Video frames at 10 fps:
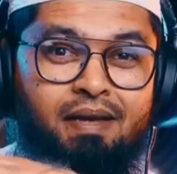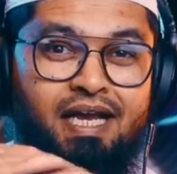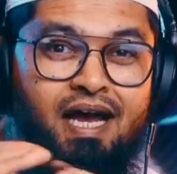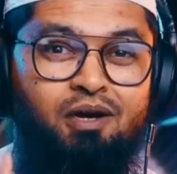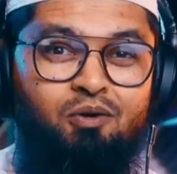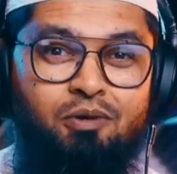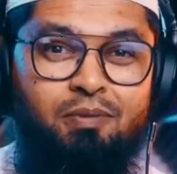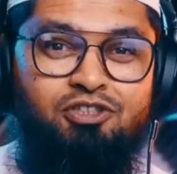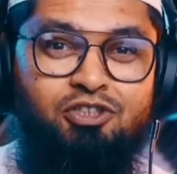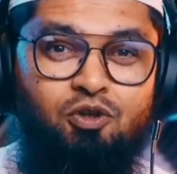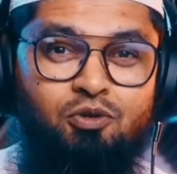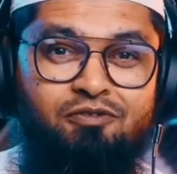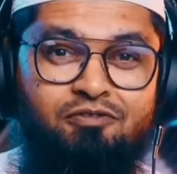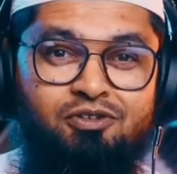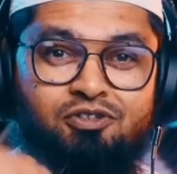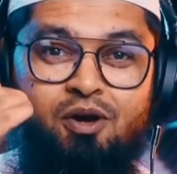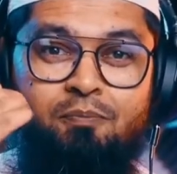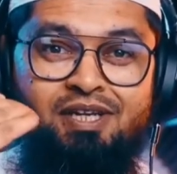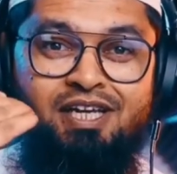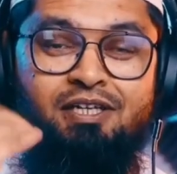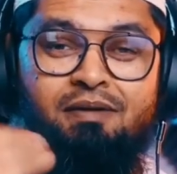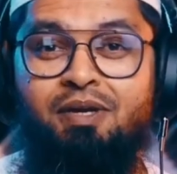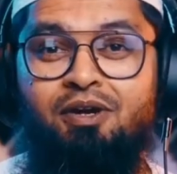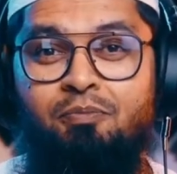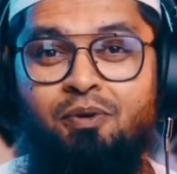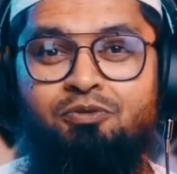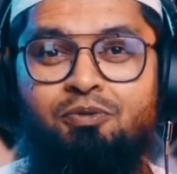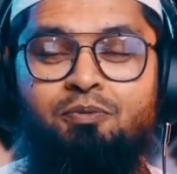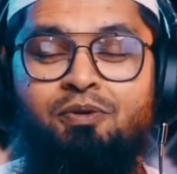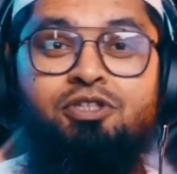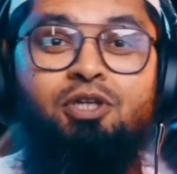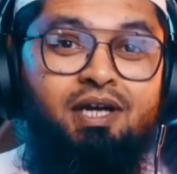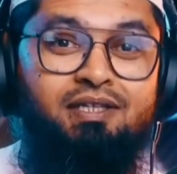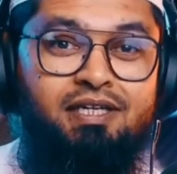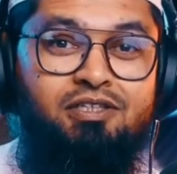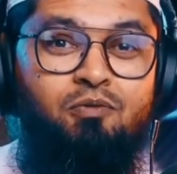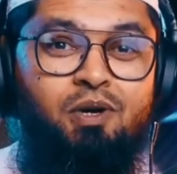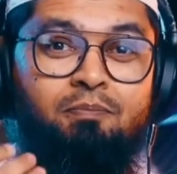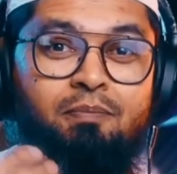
AI automation only feels complicated because most people start in the wrong